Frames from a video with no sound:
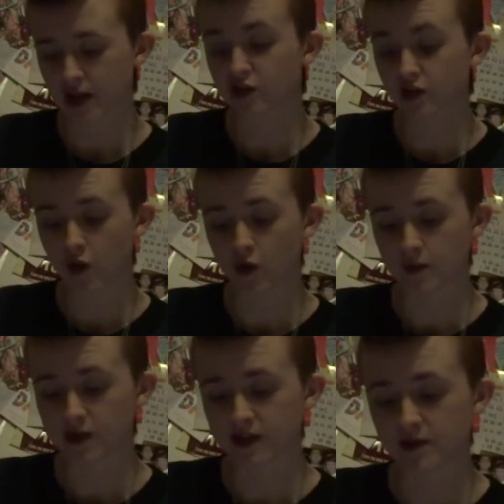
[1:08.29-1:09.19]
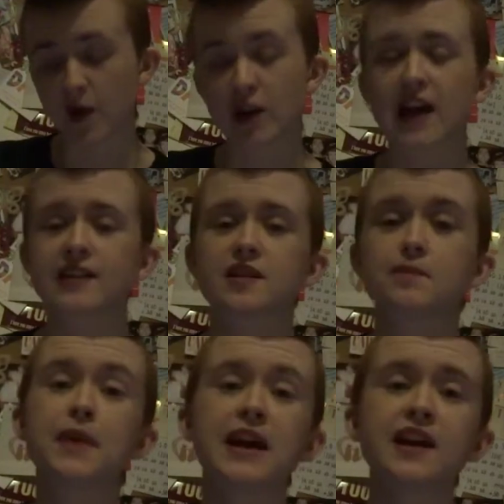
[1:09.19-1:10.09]
and just caught them under the spotlights
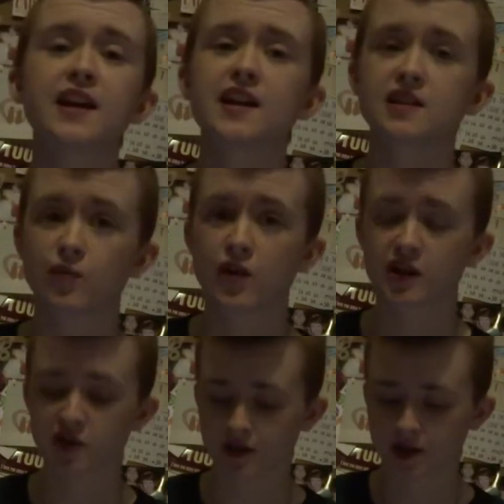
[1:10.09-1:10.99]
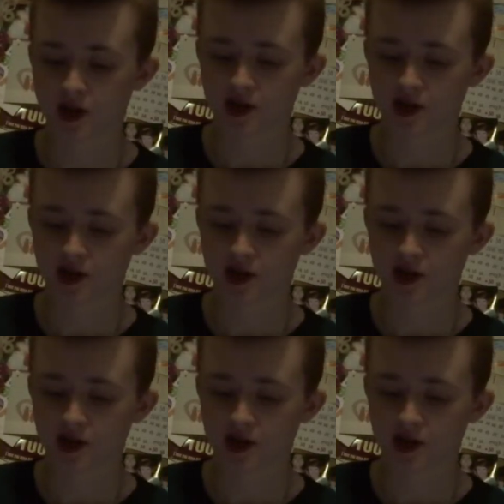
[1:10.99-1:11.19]
and ping, inspiration.